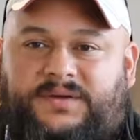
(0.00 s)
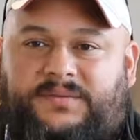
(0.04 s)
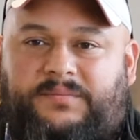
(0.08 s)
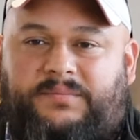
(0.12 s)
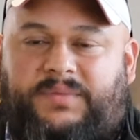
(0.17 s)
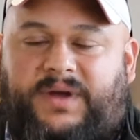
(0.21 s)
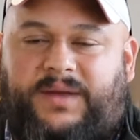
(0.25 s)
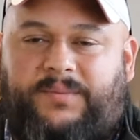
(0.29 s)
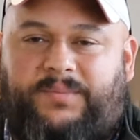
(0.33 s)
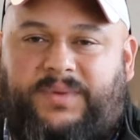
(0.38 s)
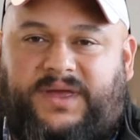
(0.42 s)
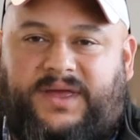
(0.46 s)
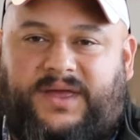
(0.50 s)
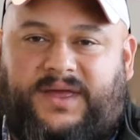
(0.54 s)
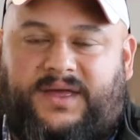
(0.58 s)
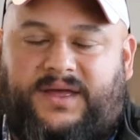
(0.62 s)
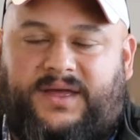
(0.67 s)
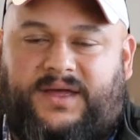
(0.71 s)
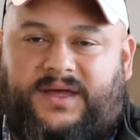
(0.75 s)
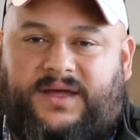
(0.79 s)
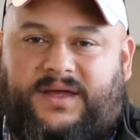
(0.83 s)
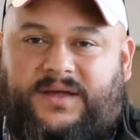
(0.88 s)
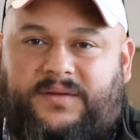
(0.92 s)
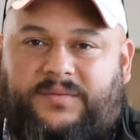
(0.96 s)
by
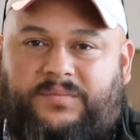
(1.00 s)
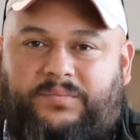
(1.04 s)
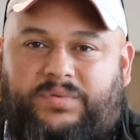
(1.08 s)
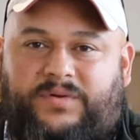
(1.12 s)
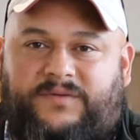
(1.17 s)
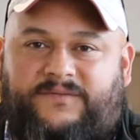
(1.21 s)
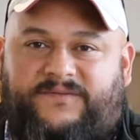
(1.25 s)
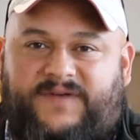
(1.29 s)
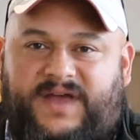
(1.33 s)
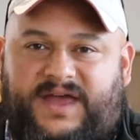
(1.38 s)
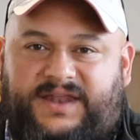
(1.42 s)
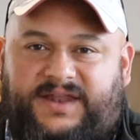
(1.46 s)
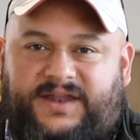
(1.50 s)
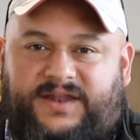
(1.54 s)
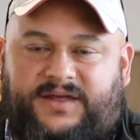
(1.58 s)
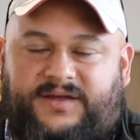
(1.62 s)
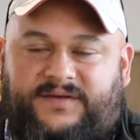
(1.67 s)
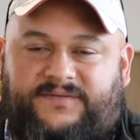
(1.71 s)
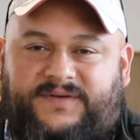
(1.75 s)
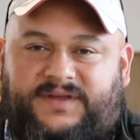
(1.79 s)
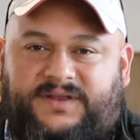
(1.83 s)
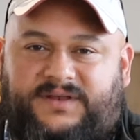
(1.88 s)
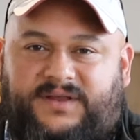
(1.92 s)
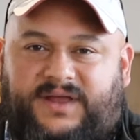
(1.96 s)
being
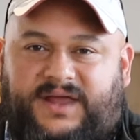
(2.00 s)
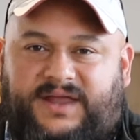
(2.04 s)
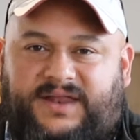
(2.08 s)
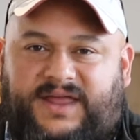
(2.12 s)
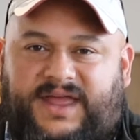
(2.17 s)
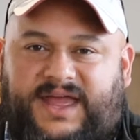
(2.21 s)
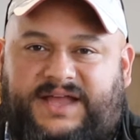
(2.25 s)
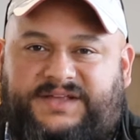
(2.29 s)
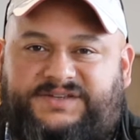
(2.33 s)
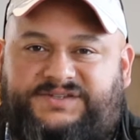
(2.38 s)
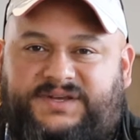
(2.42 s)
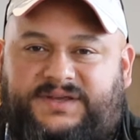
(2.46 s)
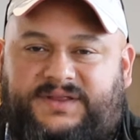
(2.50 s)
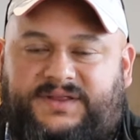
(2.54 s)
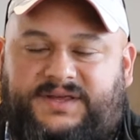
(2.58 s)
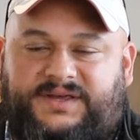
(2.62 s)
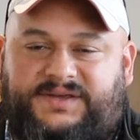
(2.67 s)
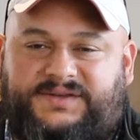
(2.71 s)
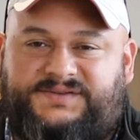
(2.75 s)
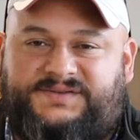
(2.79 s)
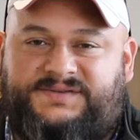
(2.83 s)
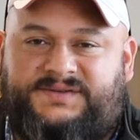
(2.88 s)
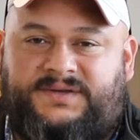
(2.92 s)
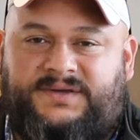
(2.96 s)
preventative and catching
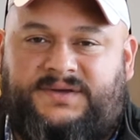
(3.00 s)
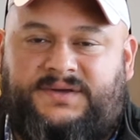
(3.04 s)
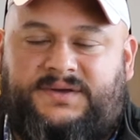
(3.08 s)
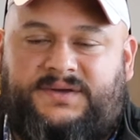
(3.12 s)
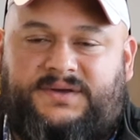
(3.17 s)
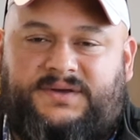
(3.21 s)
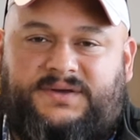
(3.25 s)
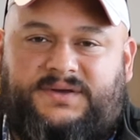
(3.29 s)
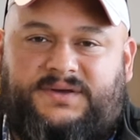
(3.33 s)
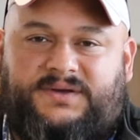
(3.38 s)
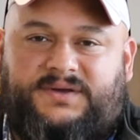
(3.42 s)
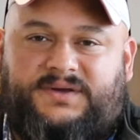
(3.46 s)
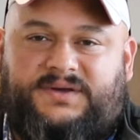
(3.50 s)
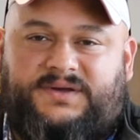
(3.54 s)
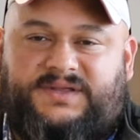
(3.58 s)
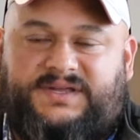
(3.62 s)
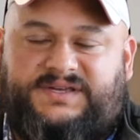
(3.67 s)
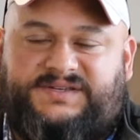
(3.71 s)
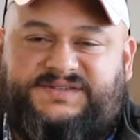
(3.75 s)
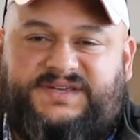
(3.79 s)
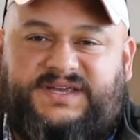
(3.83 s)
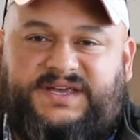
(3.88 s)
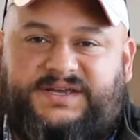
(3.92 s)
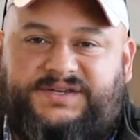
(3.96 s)
these
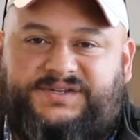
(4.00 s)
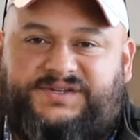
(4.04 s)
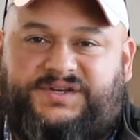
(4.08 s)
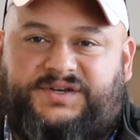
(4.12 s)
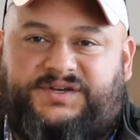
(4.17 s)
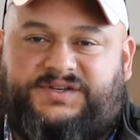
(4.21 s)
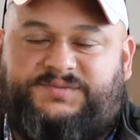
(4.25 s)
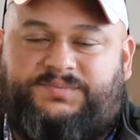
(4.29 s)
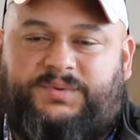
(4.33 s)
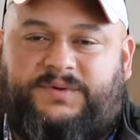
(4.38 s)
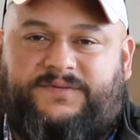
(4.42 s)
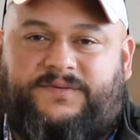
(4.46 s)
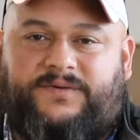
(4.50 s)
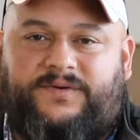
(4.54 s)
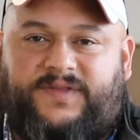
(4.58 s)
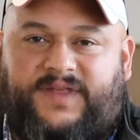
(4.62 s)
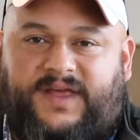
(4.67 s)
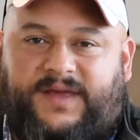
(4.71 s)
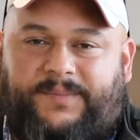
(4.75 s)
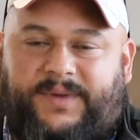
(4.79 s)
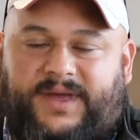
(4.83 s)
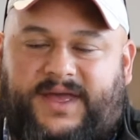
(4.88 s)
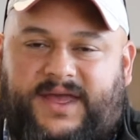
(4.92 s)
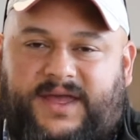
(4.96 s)
issues
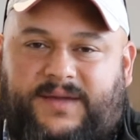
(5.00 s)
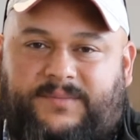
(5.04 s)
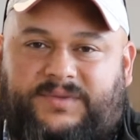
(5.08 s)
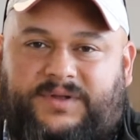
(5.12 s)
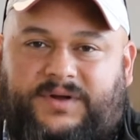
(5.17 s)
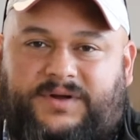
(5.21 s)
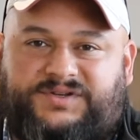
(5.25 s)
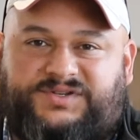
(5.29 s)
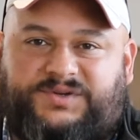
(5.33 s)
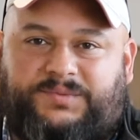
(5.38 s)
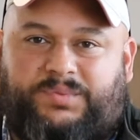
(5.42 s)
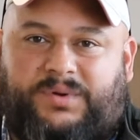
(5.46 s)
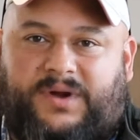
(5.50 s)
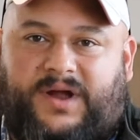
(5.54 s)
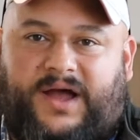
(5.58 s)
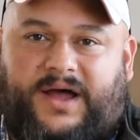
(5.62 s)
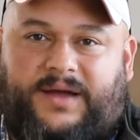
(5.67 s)
before they became larger